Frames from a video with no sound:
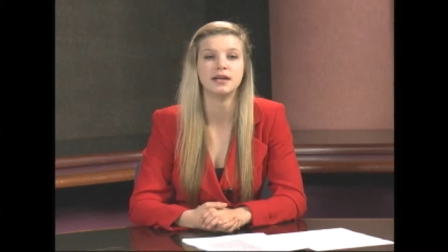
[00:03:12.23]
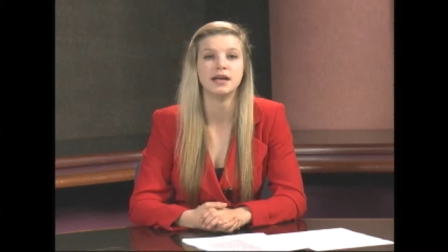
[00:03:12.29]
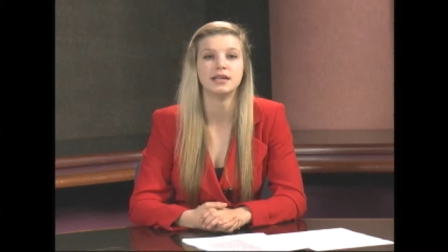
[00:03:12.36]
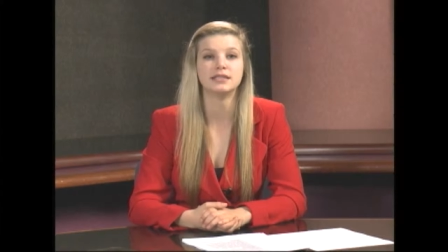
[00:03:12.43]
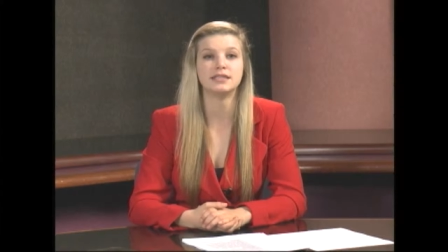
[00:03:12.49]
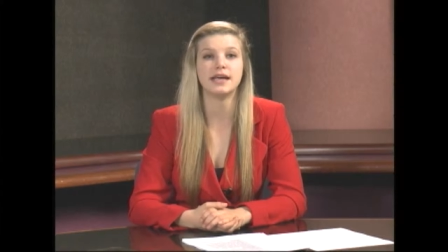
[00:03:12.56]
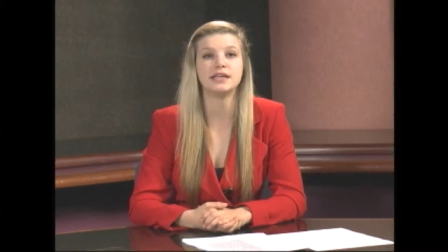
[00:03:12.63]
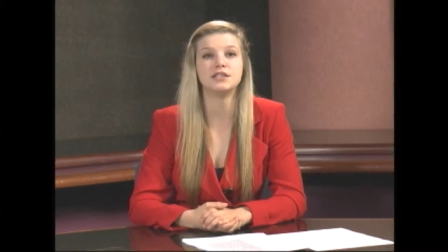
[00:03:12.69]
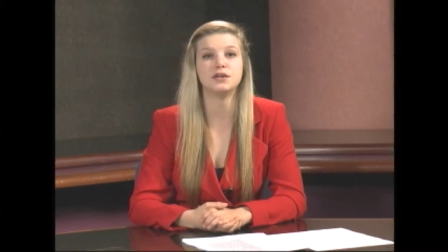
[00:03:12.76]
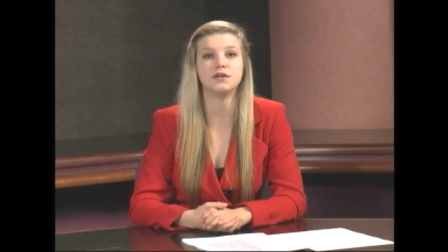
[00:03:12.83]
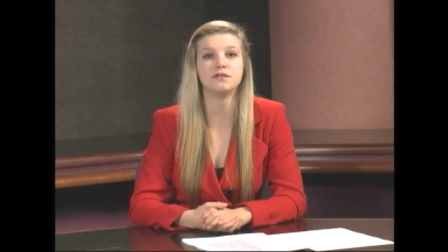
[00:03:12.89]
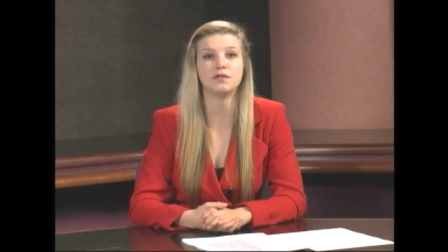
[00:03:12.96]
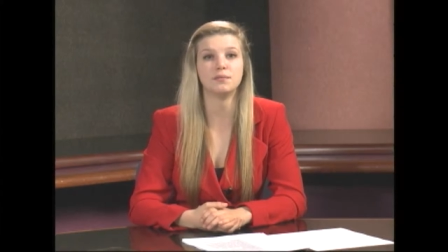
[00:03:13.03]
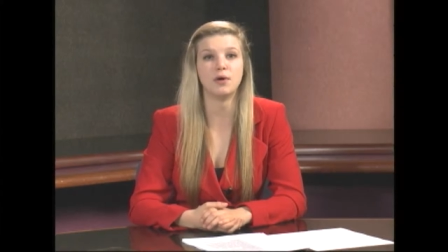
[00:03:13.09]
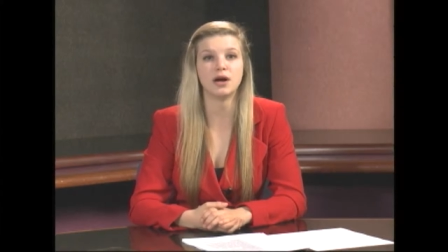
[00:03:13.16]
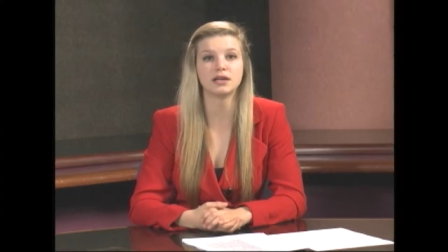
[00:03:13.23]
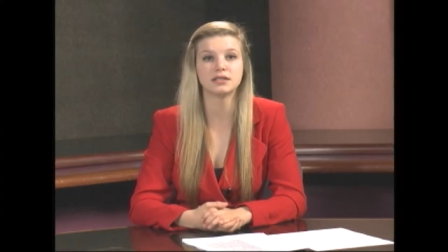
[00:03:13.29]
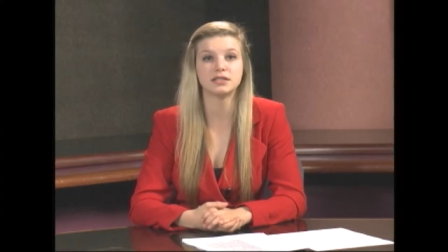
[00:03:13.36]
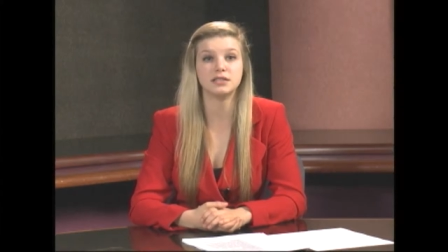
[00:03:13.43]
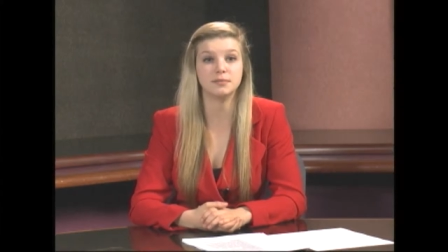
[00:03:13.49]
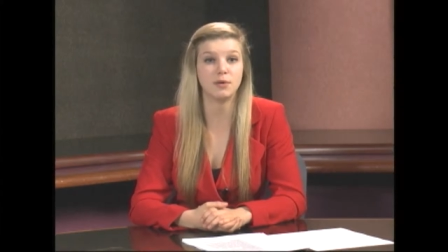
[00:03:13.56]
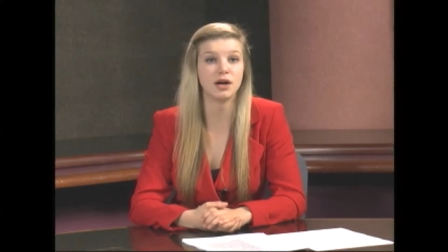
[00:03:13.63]
Stay tuned for Mocs,
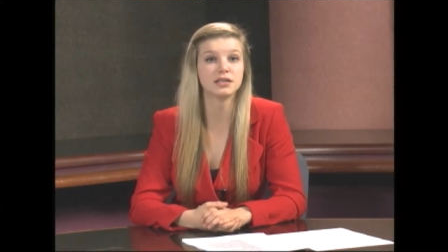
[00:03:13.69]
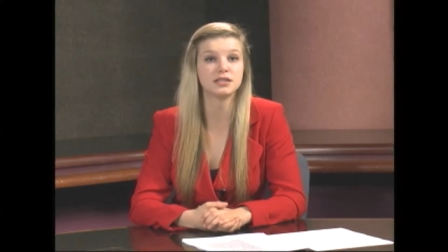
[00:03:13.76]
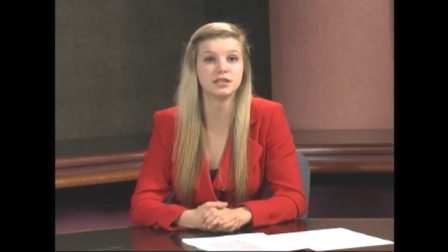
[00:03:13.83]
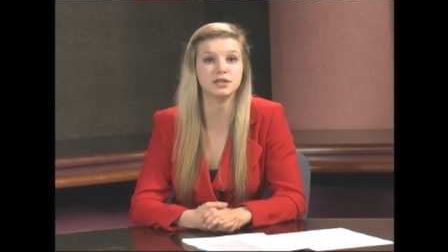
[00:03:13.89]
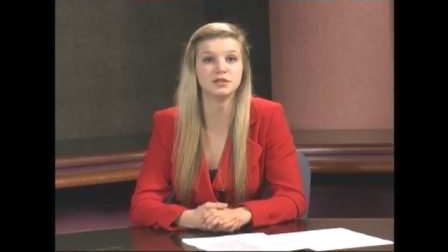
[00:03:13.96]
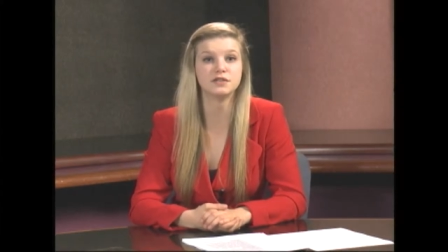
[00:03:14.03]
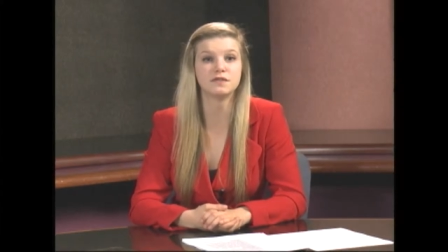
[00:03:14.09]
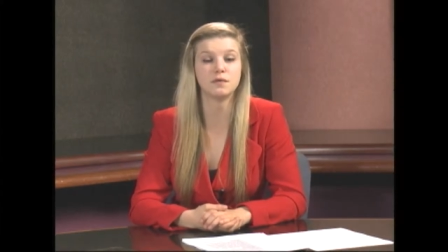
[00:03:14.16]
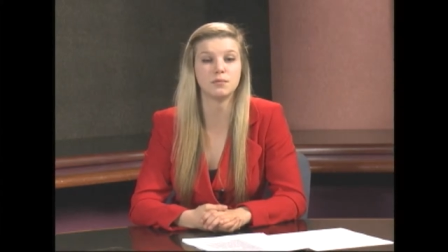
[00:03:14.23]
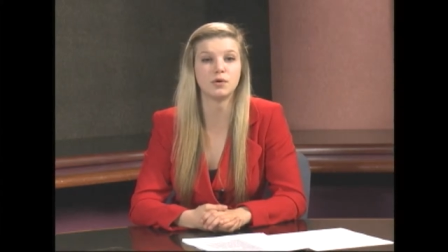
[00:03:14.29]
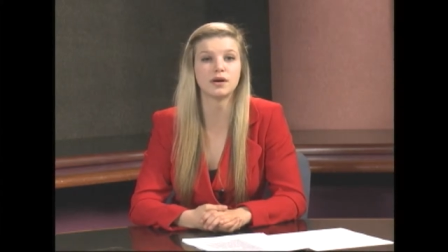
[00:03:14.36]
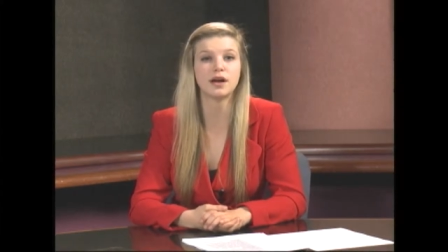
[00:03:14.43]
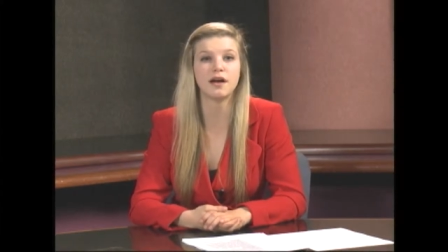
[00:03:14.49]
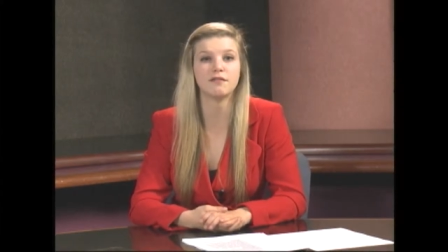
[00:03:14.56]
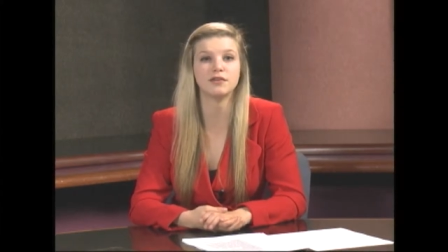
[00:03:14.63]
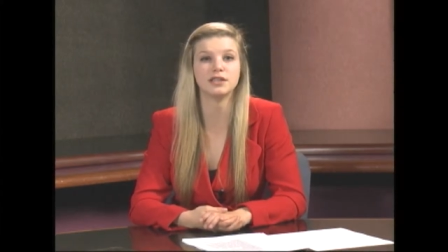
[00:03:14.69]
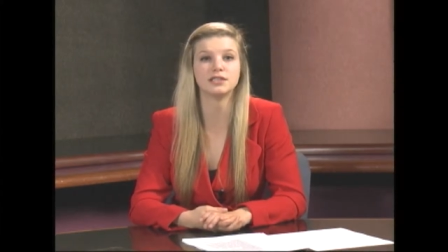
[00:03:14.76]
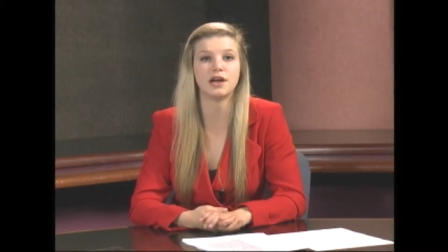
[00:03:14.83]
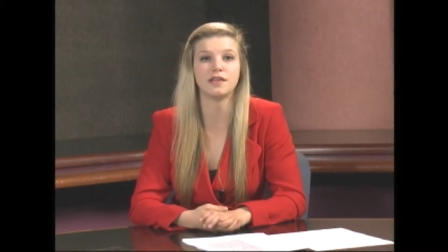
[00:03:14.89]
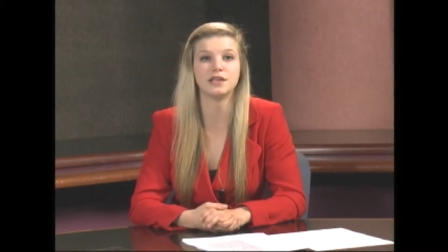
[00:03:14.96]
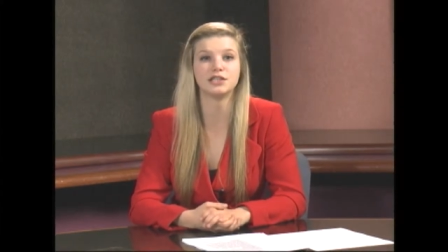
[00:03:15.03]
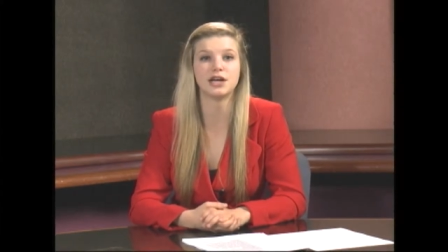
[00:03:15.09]
to Mocs News for more coverage
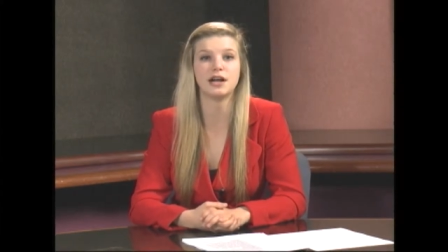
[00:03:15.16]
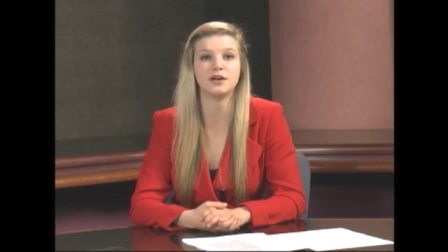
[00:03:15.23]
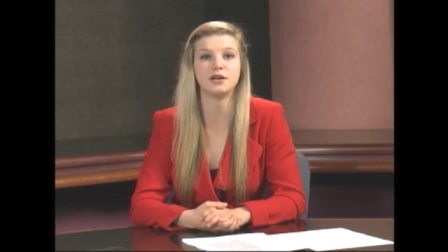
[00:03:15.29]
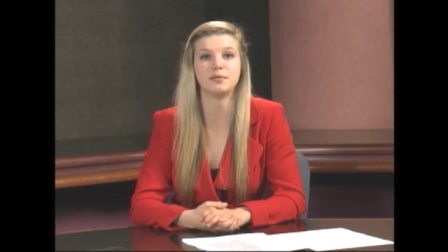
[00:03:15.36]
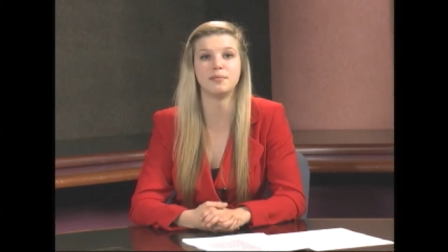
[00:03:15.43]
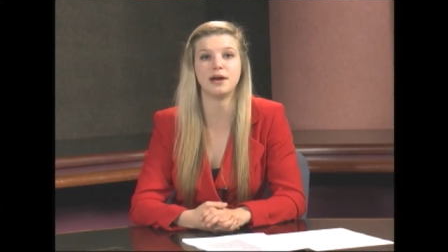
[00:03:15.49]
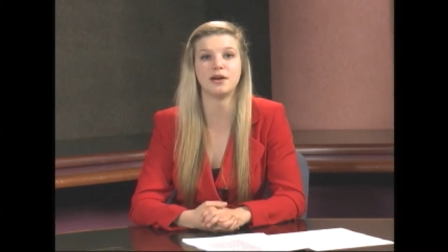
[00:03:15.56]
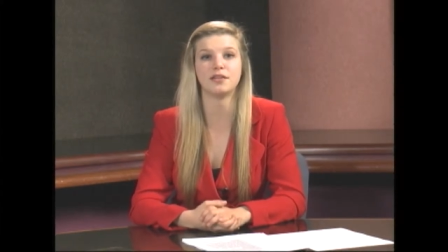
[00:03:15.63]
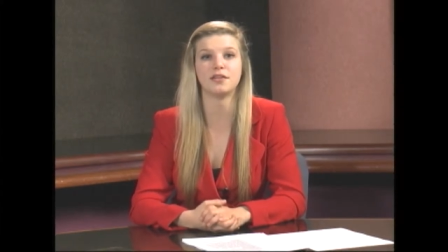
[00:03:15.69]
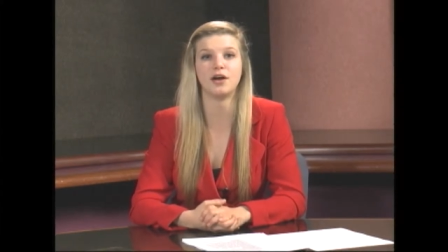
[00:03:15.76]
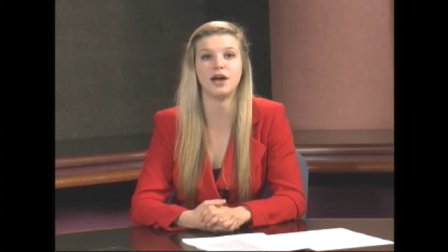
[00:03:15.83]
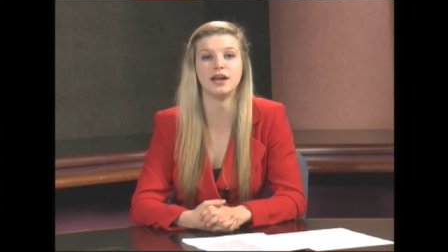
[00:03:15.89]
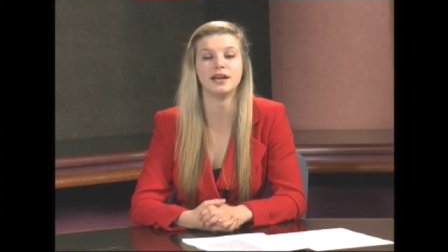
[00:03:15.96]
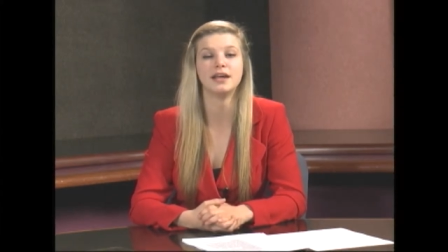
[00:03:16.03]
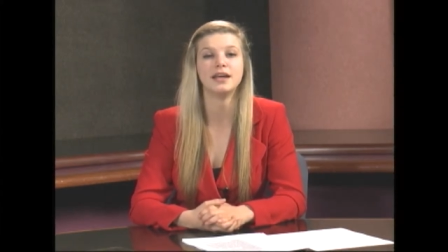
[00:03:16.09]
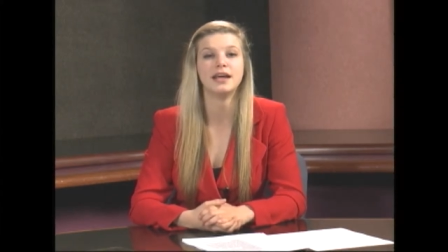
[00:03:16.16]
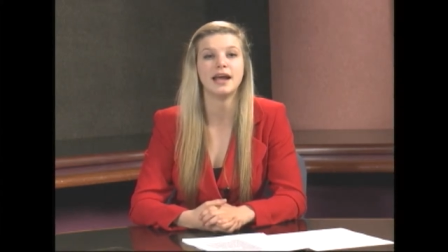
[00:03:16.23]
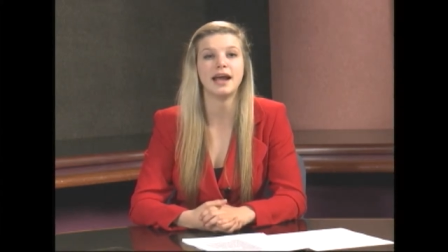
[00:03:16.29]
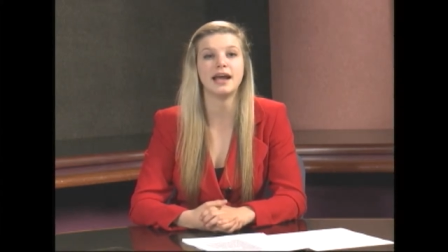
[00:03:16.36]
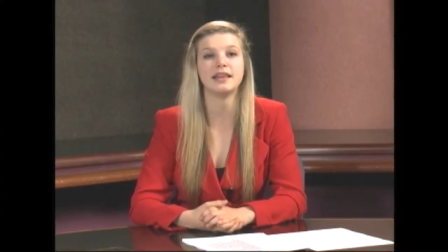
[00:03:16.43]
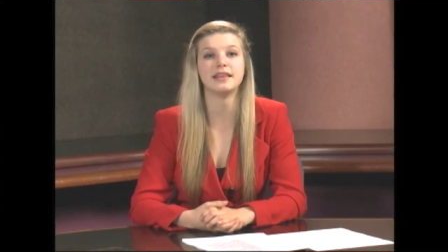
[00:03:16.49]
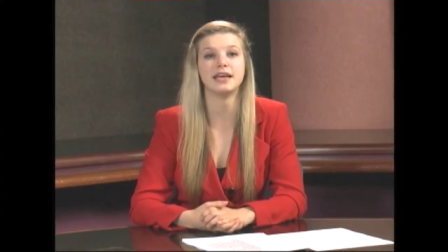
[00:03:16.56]
on the Chattanooga Marathon
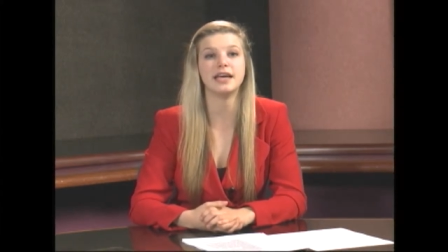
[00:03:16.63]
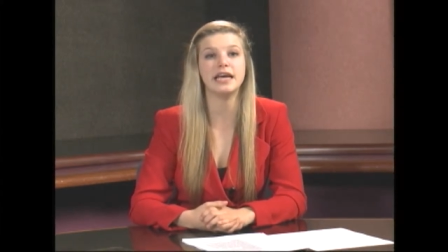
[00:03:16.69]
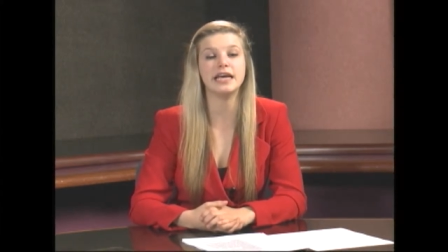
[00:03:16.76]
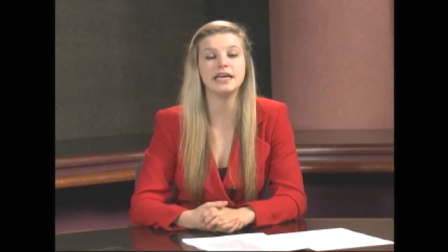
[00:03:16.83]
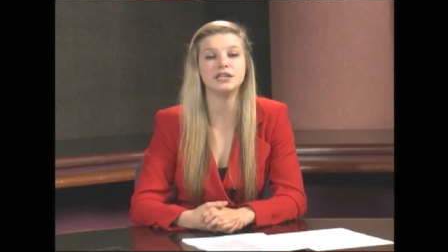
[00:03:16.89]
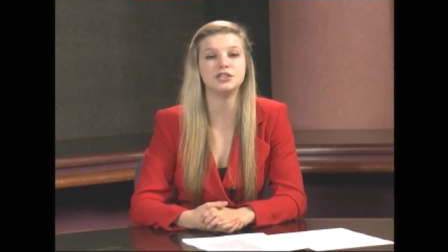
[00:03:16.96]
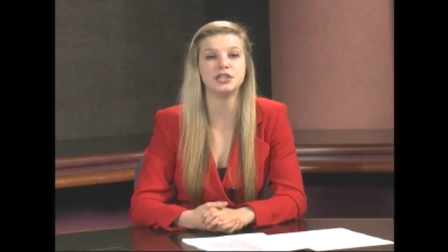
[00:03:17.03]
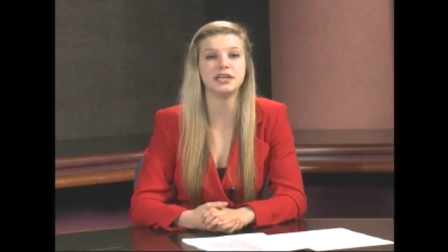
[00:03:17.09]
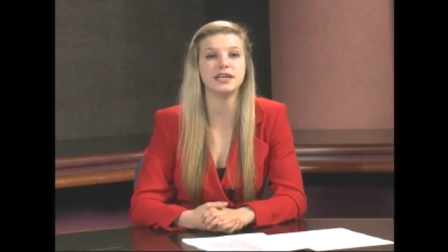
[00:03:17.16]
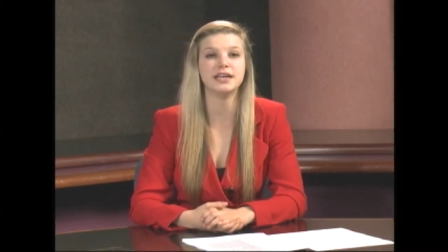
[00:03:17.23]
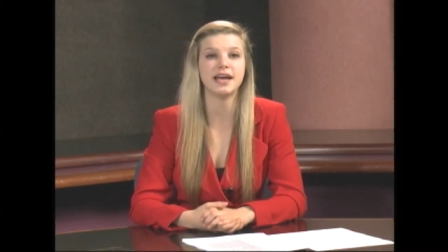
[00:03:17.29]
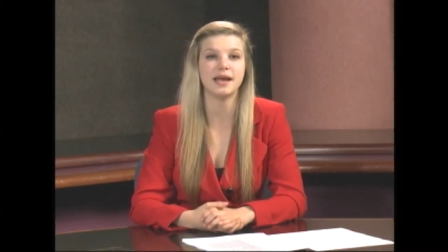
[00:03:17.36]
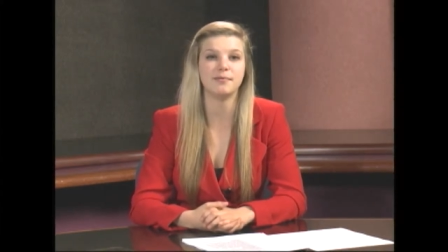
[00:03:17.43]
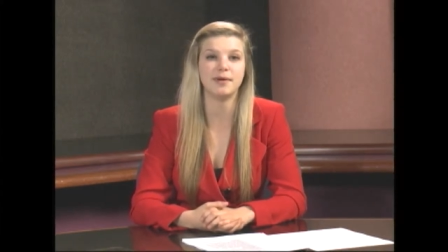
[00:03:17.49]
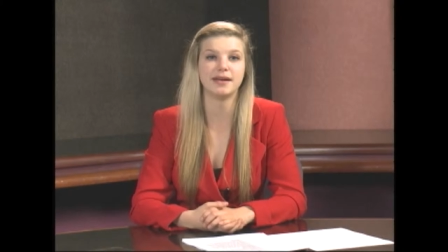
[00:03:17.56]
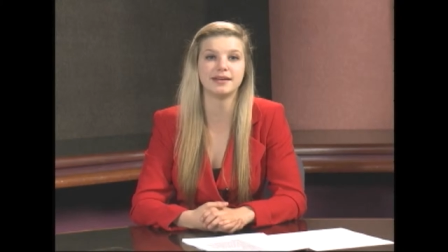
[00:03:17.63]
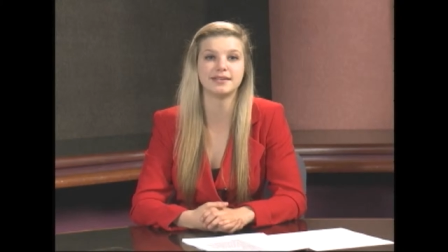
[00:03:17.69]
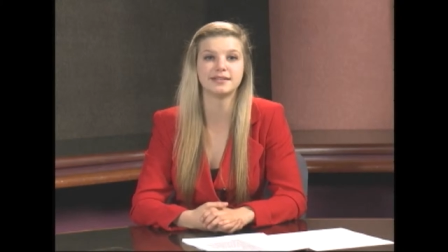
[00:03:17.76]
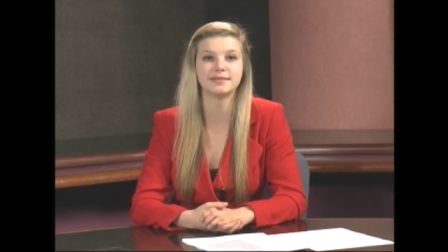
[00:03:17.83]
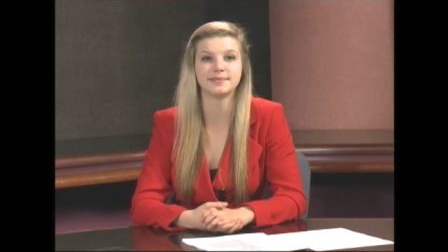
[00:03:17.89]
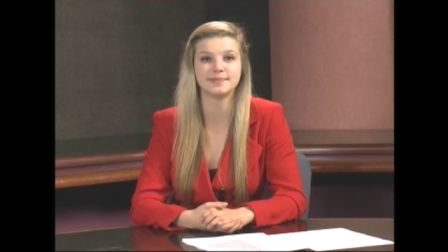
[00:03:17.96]
and the EEG headband.